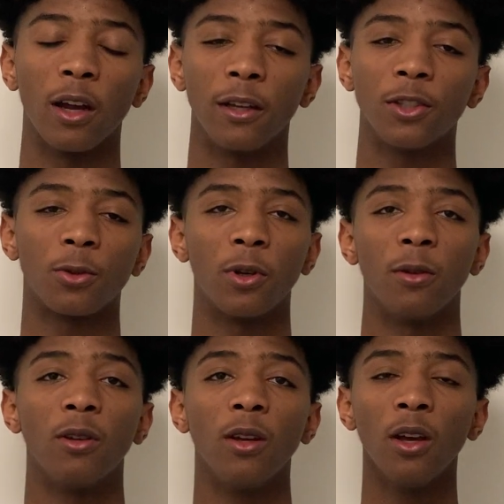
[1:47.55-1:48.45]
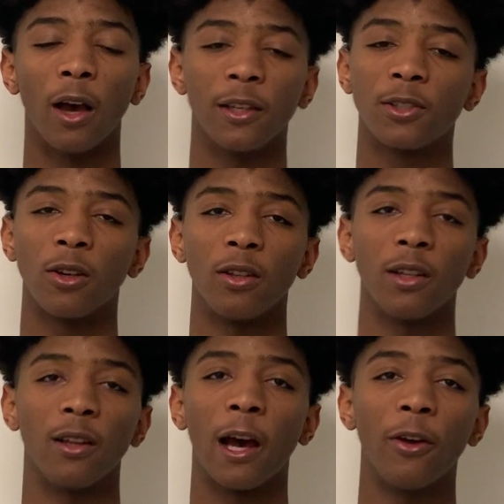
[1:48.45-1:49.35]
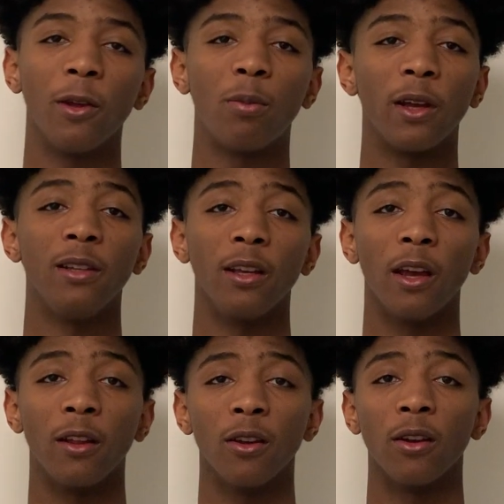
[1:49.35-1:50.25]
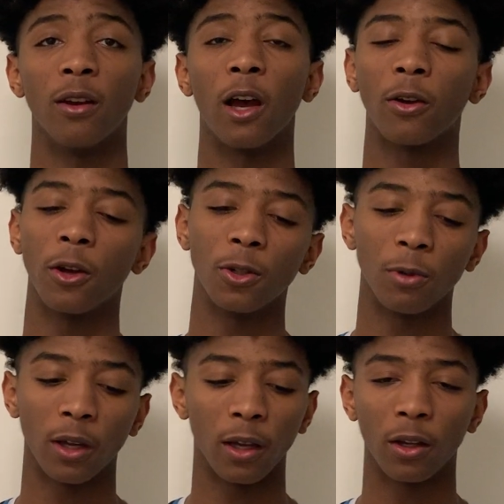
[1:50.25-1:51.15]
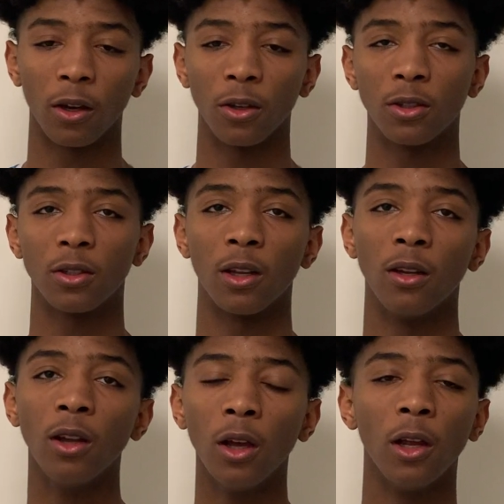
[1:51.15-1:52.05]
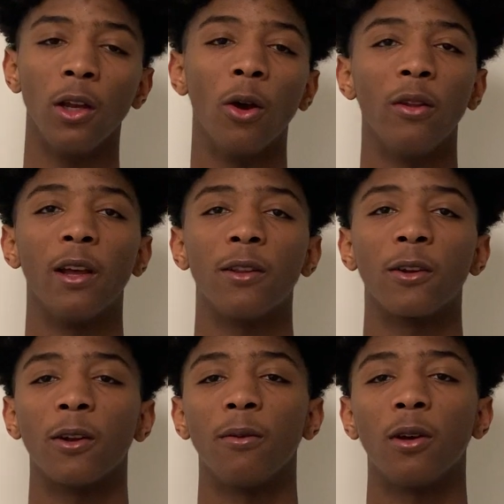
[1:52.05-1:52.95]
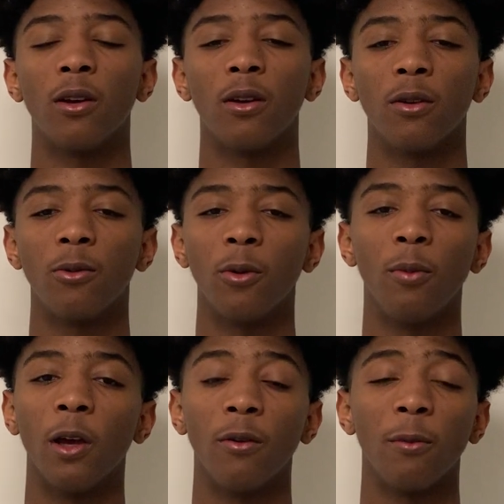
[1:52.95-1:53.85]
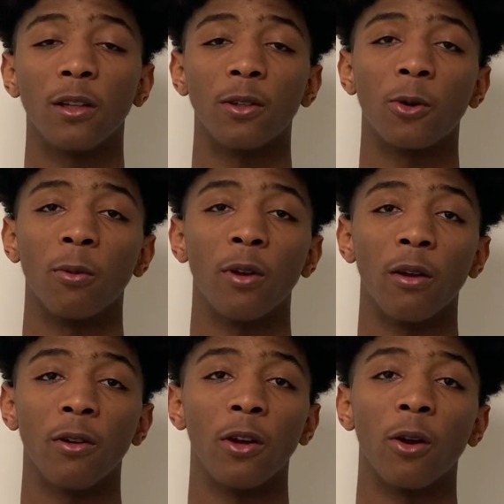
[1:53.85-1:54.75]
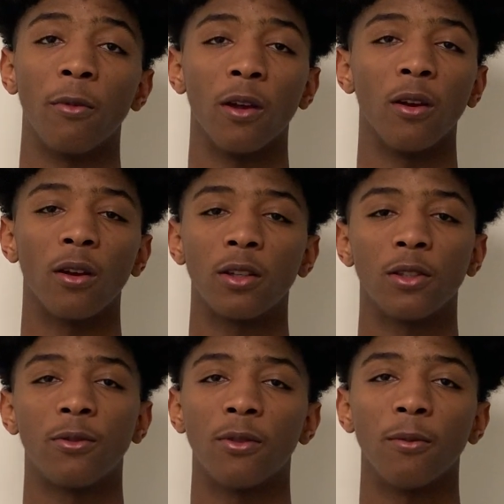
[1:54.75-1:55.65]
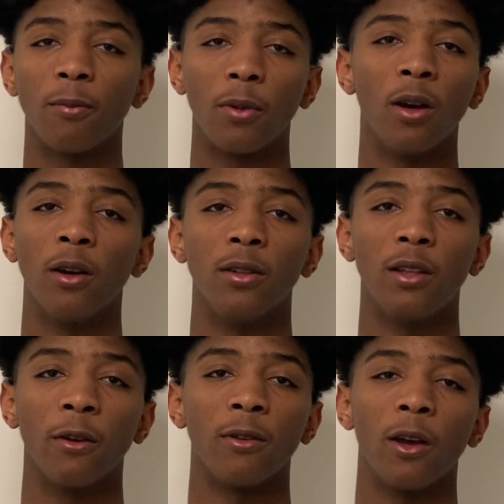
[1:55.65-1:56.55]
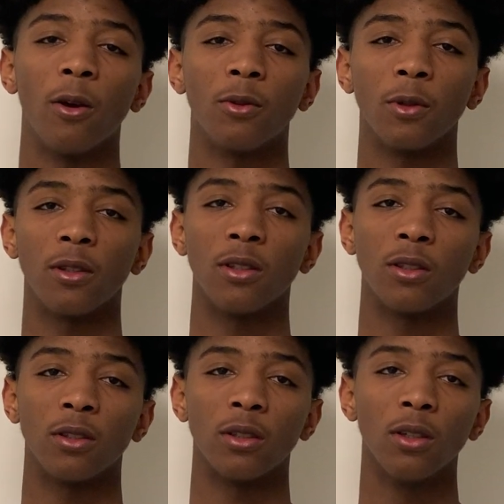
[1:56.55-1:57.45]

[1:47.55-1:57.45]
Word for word: I just wanted I saw the, how they played together and how Coach McKay coached, and knowing that they're gonna uh, will be able to make the tournament every year, I'm uh, just definitely helped with the decision.